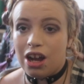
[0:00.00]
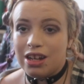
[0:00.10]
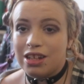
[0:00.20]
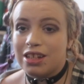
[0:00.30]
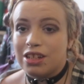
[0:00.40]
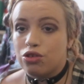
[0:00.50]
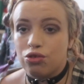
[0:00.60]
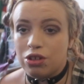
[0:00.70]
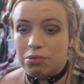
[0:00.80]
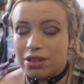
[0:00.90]

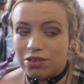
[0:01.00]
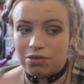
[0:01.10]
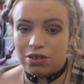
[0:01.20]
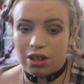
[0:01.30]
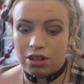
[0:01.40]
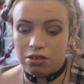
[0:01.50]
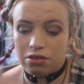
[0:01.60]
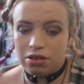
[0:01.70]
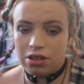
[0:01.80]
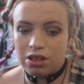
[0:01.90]
enjoy being suicidal,
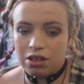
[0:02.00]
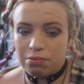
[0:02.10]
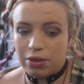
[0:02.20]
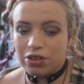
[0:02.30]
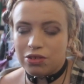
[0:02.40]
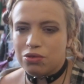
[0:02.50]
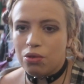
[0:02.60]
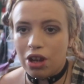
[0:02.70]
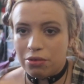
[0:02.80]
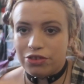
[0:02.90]
because it was
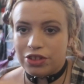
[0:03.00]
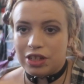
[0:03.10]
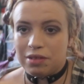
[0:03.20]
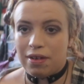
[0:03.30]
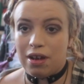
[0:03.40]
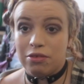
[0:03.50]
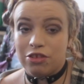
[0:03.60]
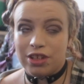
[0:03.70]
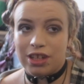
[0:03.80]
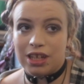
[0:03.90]
all I was thinking about. I
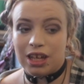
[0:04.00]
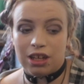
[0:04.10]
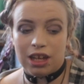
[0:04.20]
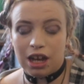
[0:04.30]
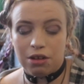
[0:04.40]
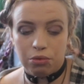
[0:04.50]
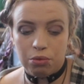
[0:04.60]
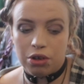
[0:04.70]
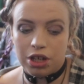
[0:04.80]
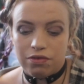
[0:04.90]
was thinking I would
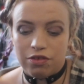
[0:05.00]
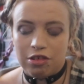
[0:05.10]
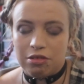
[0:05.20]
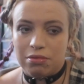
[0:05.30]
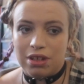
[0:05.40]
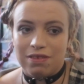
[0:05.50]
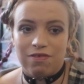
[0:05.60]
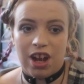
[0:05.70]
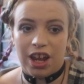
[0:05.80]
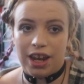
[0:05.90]
walk in a room and
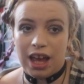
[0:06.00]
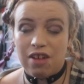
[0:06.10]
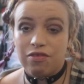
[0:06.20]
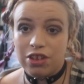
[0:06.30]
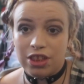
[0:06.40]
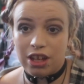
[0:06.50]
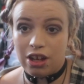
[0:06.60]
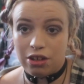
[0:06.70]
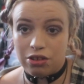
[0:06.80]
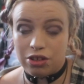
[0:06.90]
find everything
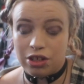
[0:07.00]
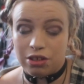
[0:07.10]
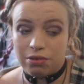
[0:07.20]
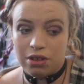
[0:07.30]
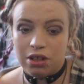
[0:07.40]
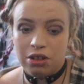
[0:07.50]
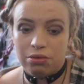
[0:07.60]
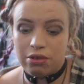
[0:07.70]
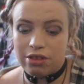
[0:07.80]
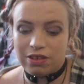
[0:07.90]
I could do
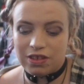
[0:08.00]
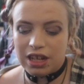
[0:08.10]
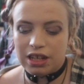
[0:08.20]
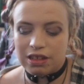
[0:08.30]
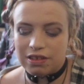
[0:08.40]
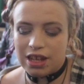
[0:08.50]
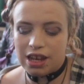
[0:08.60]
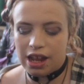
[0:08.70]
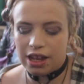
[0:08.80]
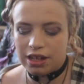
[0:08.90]
within seconds.
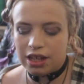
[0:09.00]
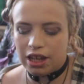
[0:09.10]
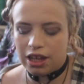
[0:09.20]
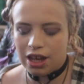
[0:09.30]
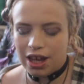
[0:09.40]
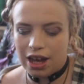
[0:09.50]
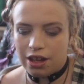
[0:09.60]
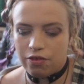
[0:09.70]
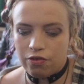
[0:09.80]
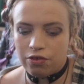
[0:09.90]
In A&E, I
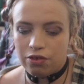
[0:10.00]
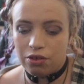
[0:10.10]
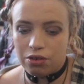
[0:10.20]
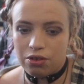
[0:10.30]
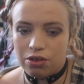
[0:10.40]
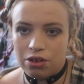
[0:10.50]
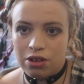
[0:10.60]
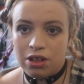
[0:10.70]
had 4